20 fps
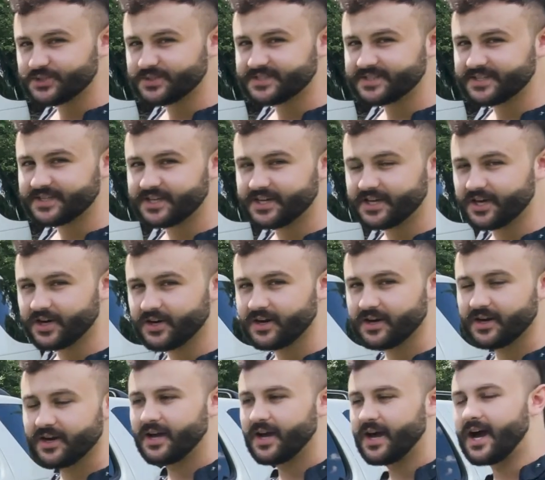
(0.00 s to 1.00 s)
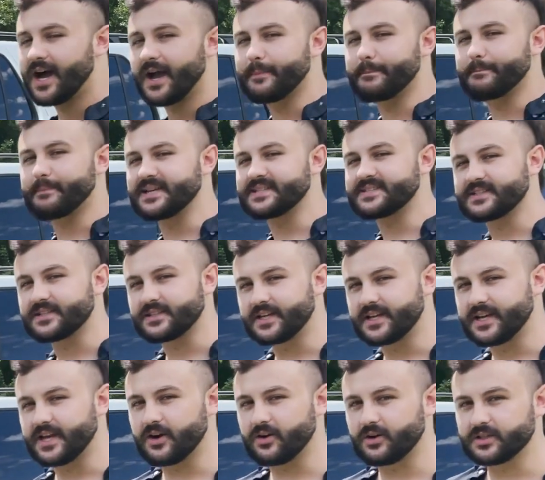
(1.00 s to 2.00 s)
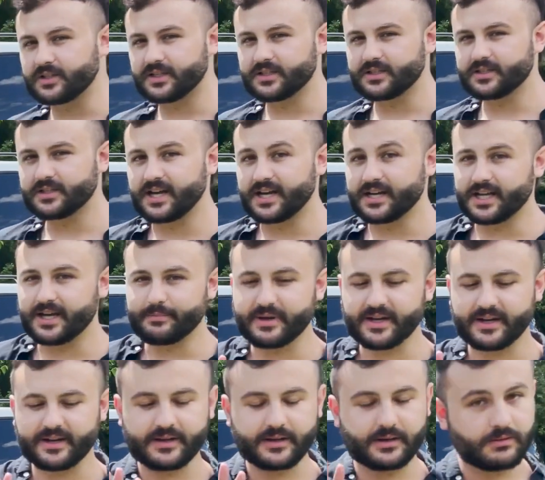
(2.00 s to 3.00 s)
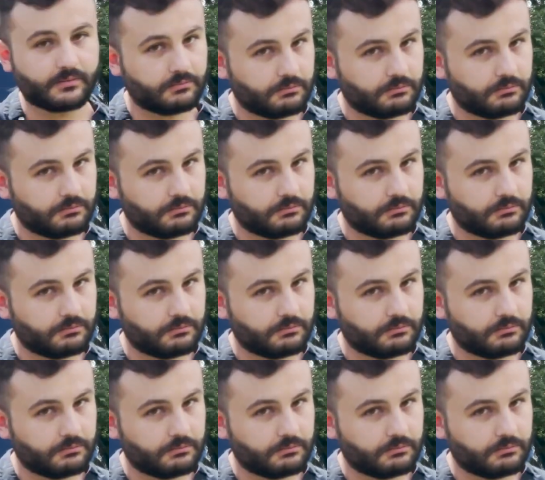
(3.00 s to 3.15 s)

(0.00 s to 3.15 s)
you see here, I'm basically Carolyn Annette Bening.